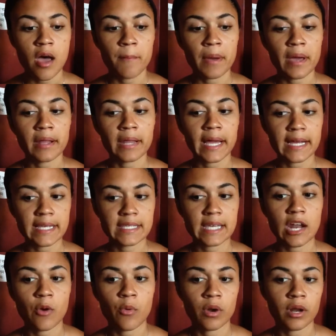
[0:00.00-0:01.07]
but like I
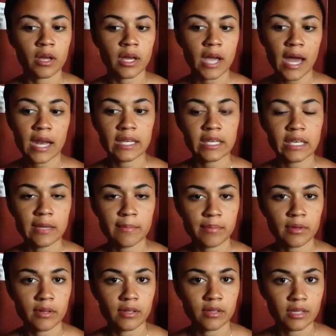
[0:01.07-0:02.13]
said, I want to kind of keep
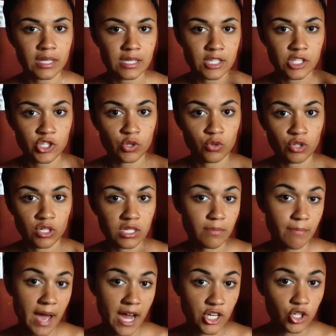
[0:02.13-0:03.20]
this to just the
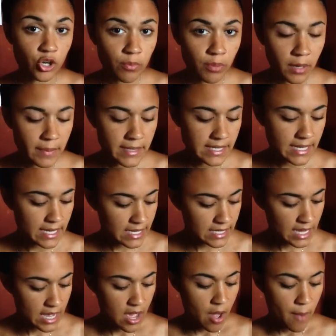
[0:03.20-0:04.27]
magical purposes.